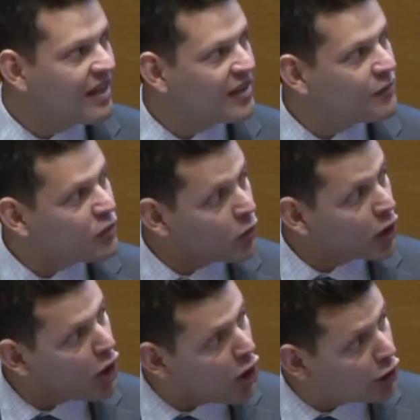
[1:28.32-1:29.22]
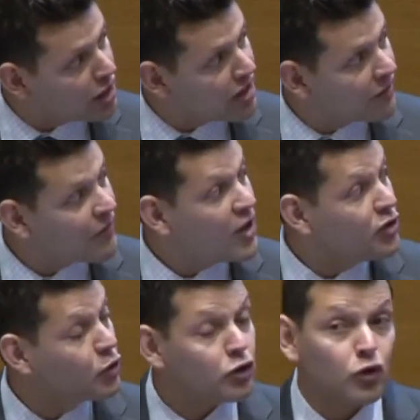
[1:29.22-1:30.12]
and that if you work hard enough,
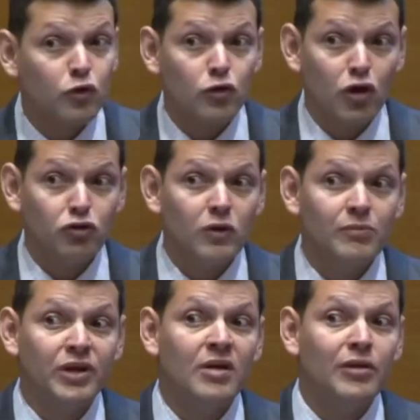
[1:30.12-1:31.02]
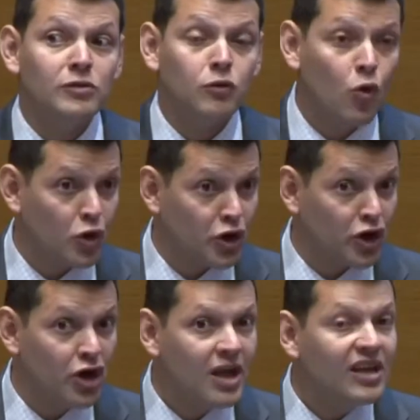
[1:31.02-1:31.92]
you could go to law school and become a
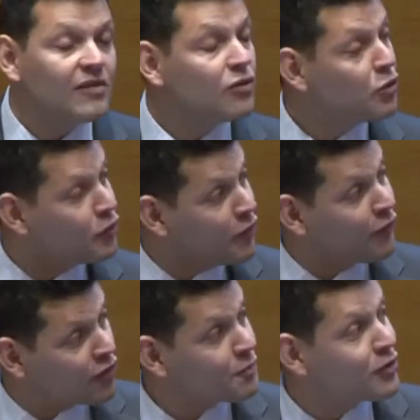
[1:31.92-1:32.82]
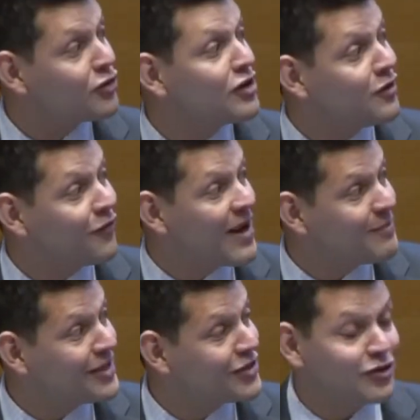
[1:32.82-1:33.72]
lawyer, even though you're the first person in your
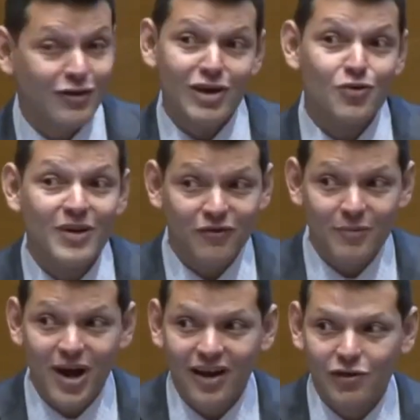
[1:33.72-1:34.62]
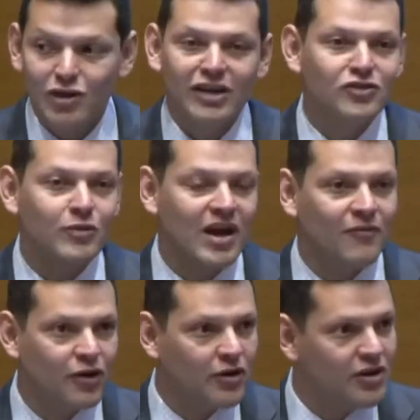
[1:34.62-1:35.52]
family to graduate from college and to
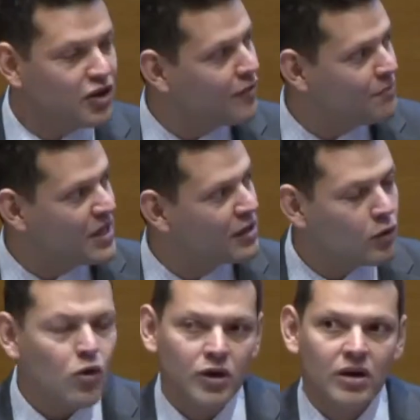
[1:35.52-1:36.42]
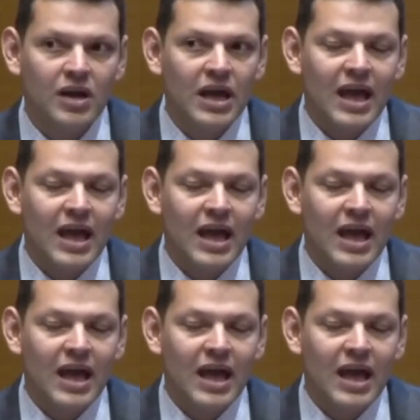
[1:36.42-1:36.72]
ever you know, be a lawyer.